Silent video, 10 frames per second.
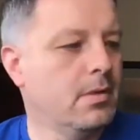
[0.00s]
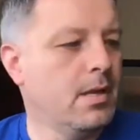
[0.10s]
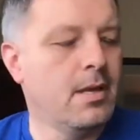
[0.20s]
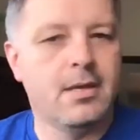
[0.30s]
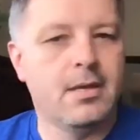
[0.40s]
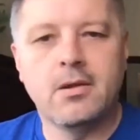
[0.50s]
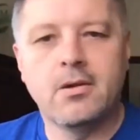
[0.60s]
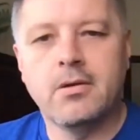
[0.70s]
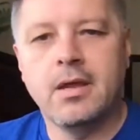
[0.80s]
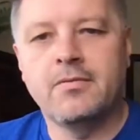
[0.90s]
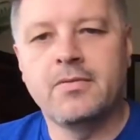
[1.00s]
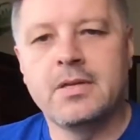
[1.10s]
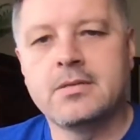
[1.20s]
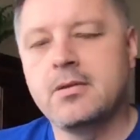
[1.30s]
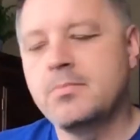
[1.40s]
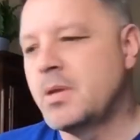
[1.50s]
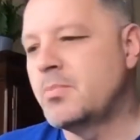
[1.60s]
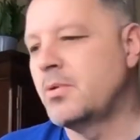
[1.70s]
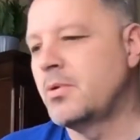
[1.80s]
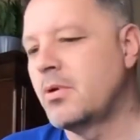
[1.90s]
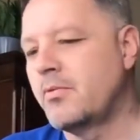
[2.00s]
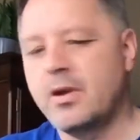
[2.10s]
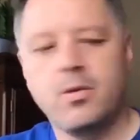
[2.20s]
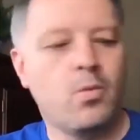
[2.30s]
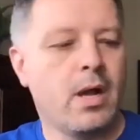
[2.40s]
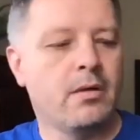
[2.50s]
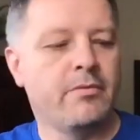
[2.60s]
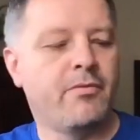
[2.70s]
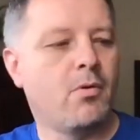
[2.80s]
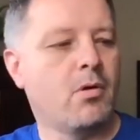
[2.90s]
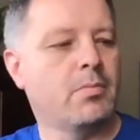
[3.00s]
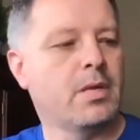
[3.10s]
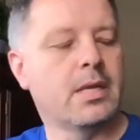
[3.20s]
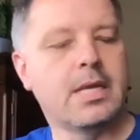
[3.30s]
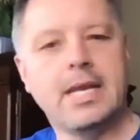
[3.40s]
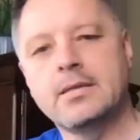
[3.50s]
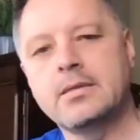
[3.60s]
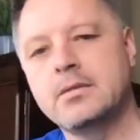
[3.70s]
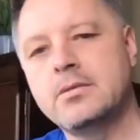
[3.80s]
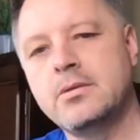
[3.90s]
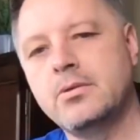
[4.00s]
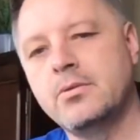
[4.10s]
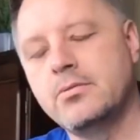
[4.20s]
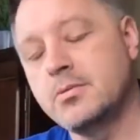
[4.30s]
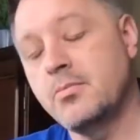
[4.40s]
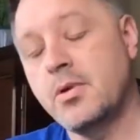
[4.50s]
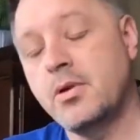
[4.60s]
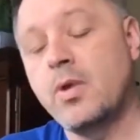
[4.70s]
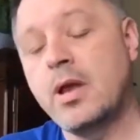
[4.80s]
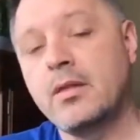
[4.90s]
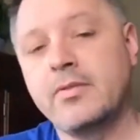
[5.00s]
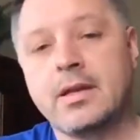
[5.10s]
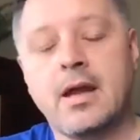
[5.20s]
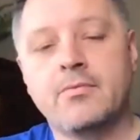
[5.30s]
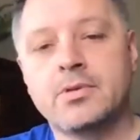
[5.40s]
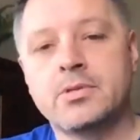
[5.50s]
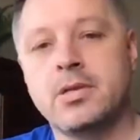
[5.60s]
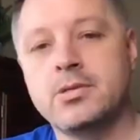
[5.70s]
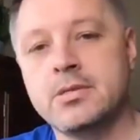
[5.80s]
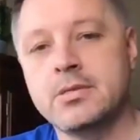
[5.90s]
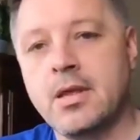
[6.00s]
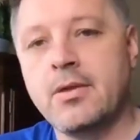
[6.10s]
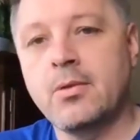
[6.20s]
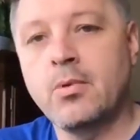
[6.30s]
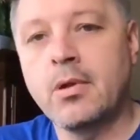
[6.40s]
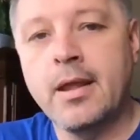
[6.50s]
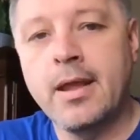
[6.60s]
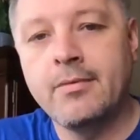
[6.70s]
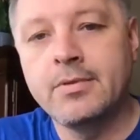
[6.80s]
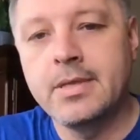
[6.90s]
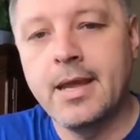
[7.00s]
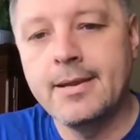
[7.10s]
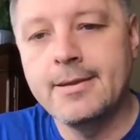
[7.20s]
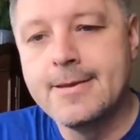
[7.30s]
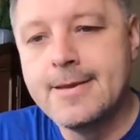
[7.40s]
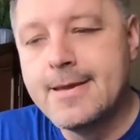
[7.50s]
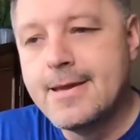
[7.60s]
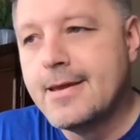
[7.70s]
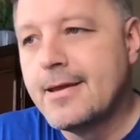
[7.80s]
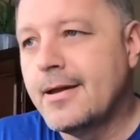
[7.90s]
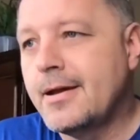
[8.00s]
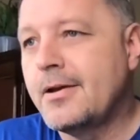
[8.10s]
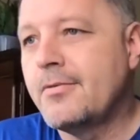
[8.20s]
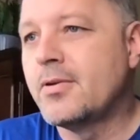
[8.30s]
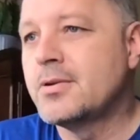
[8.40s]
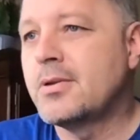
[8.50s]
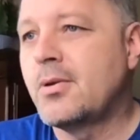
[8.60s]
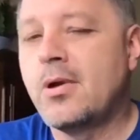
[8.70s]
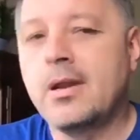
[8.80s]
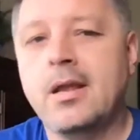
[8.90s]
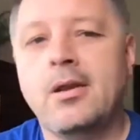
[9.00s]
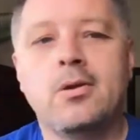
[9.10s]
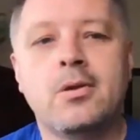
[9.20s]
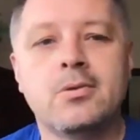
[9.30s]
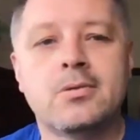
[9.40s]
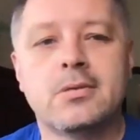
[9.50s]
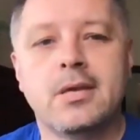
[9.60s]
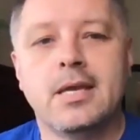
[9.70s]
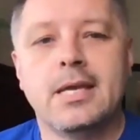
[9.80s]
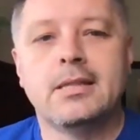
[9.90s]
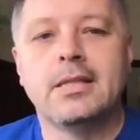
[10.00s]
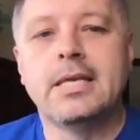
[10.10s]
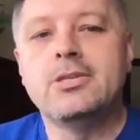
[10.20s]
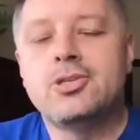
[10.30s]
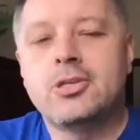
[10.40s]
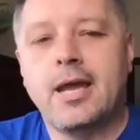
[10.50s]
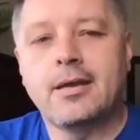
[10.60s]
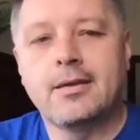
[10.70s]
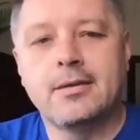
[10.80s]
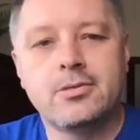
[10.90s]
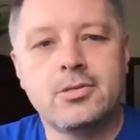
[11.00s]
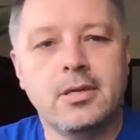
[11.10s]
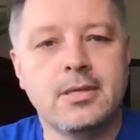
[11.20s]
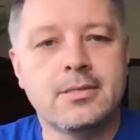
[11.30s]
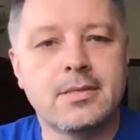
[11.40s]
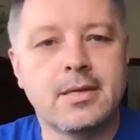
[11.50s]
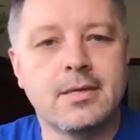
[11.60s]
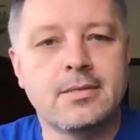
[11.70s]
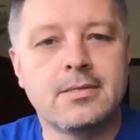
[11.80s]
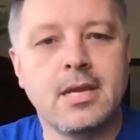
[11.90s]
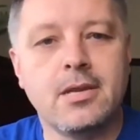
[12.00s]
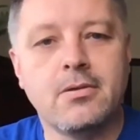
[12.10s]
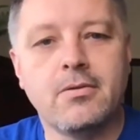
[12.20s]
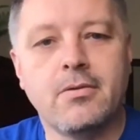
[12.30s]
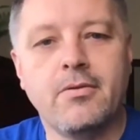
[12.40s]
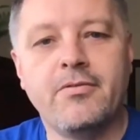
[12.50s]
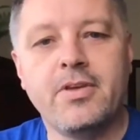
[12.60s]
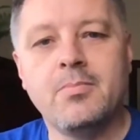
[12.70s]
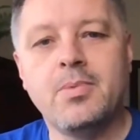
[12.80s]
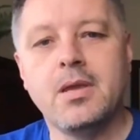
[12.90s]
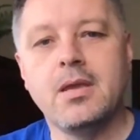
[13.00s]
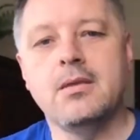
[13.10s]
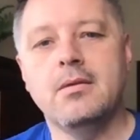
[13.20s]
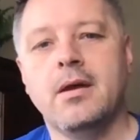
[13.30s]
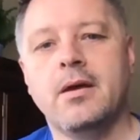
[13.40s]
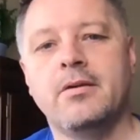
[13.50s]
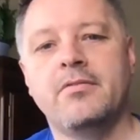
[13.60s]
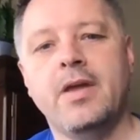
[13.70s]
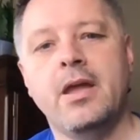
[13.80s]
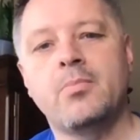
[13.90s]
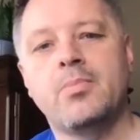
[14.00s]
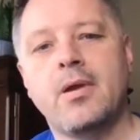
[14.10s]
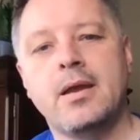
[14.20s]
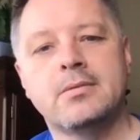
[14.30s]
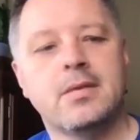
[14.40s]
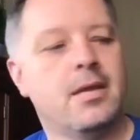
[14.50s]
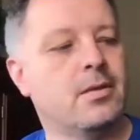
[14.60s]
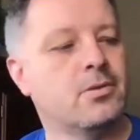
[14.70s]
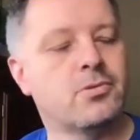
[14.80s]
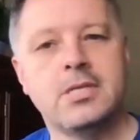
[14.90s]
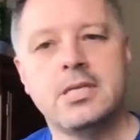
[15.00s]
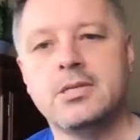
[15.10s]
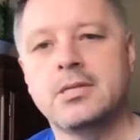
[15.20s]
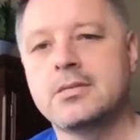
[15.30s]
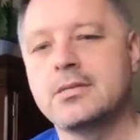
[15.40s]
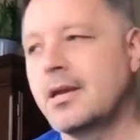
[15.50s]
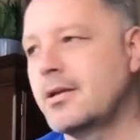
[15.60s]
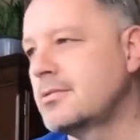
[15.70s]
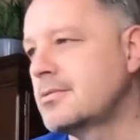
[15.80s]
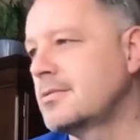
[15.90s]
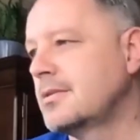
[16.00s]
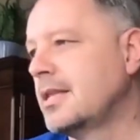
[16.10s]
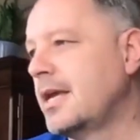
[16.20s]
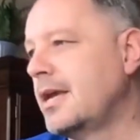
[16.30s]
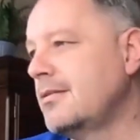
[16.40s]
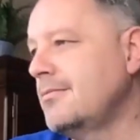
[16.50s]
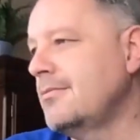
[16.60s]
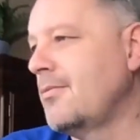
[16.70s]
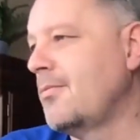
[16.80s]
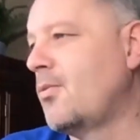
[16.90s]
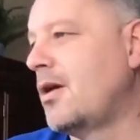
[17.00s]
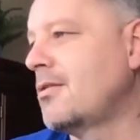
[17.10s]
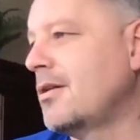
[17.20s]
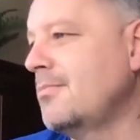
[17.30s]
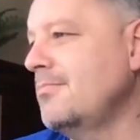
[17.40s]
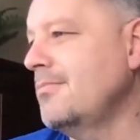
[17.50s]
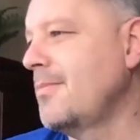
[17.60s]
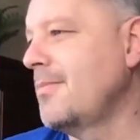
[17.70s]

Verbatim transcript: eh, here at Finicity, people who are very well informed and connected to some pretty relevant conversations that I think we're going to have today. Uh, first, I want to introduce Lynn Sheck. She is the Senior VP of Enterprise and Strategic Sales. Lynn, welcome. Hello.